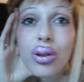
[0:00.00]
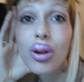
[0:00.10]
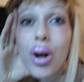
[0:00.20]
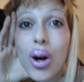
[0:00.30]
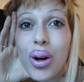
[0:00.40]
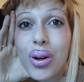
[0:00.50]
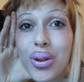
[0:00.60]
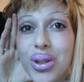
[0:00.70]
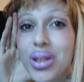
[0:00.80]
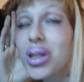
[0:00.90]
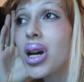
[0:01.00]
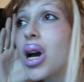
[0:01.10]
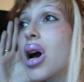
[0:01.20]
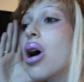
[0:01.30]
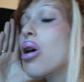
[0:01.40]
gross.
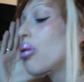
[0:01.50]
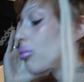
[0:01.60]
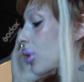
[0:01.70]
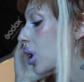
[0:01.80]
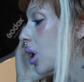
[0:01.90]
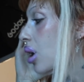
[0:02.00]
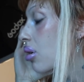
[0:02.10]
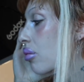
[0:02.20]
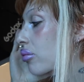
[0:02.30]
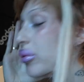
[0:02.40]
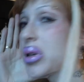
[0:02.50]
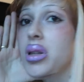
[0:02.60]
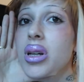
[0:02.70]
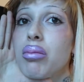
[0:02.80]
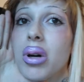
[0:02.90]
but um, I
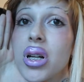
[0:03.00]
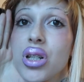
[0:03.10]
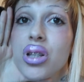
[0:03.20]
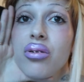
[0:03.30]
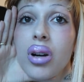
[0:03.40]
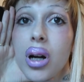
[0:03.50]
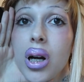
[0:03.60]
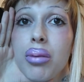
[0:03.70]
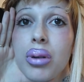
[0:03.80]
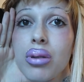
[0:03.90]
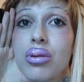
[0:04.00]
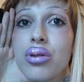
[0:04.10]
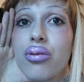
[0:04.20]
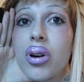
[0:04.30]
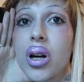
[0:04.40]
think it matched the vibe and it was
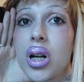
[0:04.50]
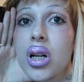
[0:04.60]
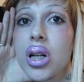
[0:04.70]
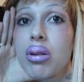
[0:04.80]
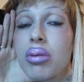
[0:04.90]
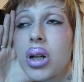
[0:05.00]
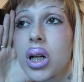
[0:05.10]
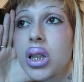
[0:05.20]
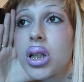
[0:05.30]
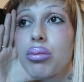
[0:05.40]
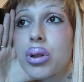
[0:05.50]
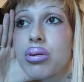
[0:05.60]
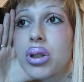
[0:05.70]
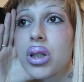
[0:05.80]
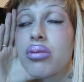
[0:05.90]
fun and I'm glad that I
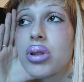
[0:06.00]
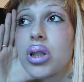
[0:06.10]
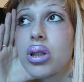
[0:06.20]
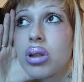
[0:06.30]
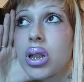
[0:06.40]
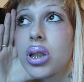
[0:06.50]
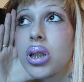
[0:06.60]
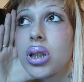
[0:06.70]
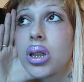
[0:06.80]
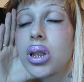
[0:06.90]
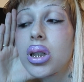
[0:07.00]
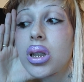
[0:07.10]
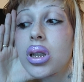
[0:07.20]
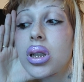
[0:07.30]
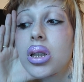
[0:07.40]
pushed myself to do it.
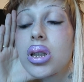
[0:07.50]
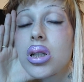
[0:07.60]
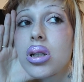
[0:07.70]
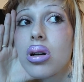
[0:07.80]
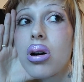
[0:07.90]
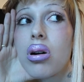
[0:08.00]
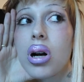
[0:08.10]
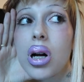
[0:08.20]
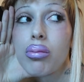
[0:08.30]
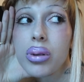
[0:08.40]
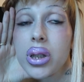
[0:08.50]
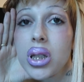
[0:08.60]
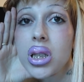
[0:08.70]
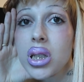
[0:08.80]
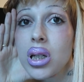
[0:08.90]
So a couple
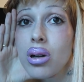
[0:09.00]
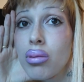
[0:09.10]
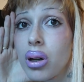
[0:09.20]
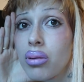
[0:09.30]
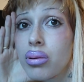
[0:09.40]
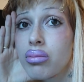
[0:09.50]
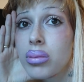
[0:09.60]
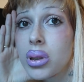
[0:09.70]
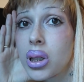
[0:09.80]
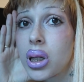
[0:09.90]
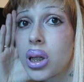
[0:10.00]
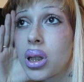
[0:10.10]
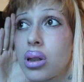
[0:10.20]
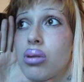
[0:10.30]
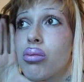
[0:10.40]
things to take away from
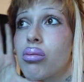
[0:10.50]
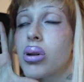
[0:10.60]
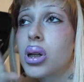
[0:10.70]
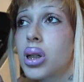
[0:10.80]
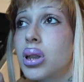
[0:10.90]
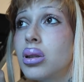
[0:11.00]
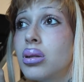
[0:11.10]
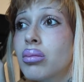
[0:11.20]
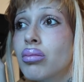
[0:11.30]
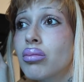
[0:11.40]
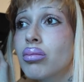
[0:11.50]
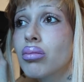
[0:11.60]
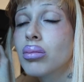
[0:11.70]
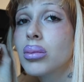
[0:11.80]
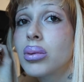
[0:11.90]
today. One,
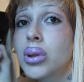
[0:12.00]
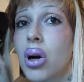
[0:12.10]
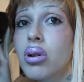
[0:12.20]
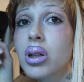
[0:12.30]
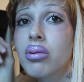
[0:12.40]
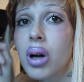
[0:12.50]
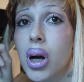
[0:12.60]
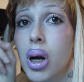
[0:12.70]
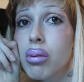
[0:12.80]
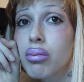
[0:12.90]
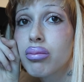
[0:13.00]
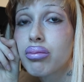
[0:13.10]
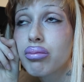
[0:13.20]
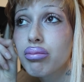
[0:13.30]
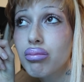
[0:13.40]
don't give up.
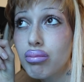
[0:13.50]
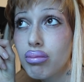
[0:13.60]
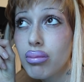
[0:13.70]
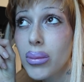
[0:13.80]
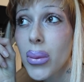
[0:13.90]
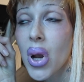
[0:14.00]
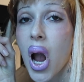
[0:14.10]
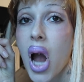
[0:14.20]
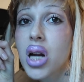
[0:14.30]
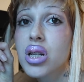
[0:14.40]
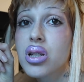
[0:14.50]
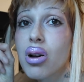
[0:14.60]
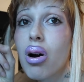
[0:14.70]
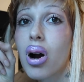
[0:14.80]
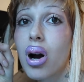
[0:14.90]
It's
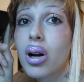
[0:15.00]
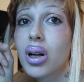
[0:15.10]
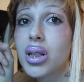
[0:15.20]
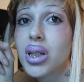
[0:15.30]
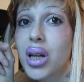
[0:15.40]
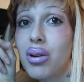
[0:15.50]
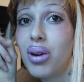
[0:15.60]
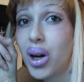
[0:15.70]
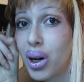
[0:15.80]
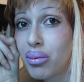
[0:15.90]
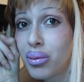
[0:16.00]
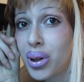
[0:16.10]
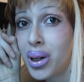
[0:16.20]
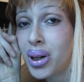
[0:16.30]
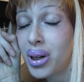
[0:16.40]
so hard not to give up
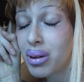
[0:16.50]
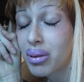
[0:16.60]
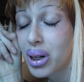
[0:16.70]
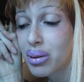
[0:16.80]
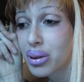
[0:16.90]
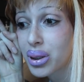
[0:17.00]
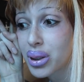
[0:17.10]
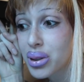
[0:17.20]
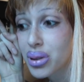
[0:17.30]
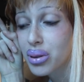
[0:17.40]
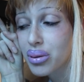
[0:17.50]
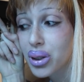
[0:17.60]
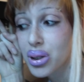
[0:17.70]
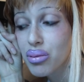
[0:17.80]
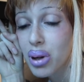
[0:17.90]
when I'm doing these shoots
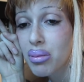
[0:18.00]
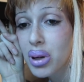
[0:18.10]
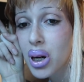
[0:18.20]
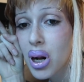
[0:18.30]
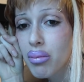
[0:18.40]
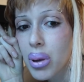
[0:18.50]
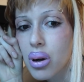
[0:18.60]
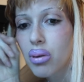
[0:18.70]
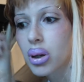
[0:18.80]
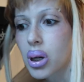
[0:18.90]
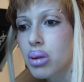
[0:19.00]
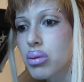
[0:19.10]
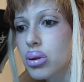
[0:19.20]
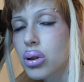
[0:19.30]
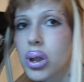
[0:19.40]
because one minute I'm like, oh my god, I'm
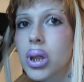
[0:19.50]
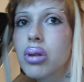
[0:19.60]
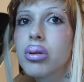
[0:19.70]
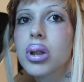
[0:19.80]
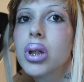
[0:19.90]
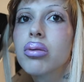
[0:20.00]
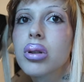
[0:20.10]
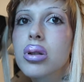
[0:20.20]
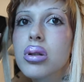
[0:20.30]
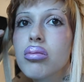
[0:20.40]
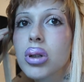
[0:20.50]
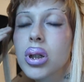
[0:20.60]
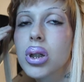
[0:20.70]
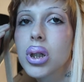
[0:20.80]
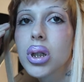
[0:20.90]
so creative and I have like so many
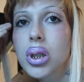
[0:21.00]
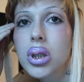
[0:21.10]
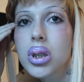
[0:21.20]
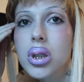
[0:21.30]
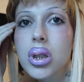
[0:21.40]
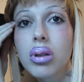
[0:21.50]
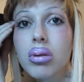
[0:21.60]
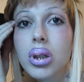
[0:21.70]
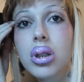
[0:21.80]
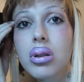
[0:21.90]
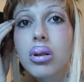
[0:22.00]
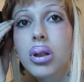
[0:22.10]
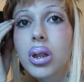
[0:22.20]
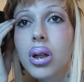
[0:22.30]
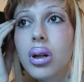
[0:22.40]
good ideas. Like I'm gonna do it
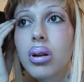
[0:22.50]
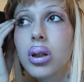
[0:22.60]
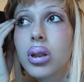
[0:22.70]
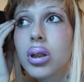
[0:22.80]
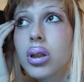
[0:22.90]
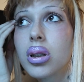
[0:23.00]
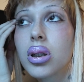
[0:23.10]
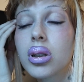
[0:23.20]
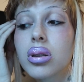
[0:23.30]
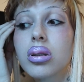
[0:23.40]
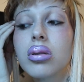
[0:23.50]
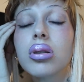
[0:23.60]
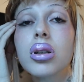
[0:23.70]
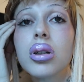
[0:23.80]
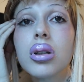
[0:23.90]
right now. And then I start
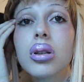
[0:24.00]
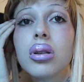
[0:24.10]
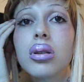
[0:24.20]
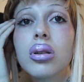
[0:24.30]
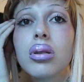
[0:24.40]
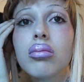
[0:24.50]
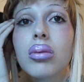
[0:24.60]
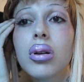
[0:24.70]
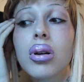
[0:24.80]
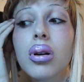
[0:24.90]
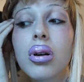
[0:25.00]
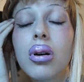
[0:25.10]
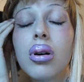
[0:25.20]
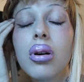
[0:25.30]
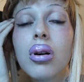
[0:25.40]
doing it and I'm like,
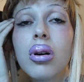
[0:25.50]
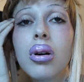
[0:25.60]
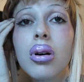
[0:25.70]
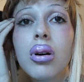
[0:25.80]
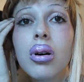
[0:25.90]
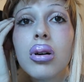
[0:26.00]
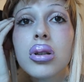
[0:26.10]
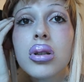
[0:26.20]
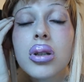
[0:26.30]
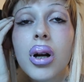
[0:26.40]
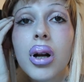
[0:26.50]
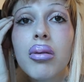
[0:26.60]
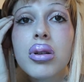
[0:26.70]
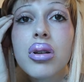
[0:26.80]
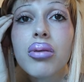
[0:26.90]
staring at
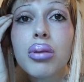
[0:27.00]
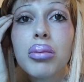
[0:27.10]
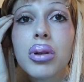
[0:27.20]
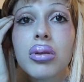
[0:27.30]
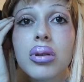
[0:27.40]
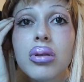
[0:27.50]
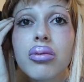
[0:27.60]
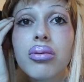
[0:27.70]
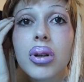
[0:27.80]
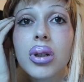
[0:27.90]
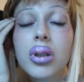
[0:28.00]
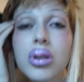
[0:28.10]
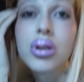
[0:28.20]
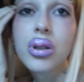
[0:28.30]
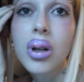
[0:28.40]
myself in the mirror with these fucking
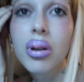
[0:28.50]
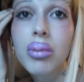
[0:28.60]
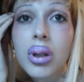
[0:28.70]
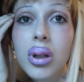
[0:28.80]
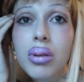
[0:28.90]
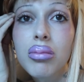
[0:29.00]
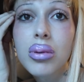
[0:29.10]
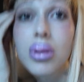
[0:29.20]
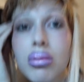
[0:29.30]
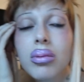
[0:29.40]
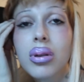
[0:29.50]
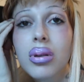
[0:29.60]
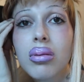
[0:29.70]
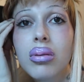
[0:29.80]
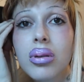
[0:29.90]
shit on my lips and I'm
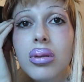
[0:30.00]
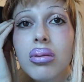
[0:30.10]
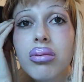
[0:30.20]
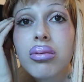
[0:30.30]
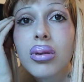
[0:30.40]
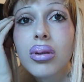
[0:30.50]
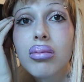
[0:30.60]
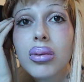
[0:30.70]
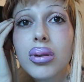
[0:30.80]
like, what the fuck am I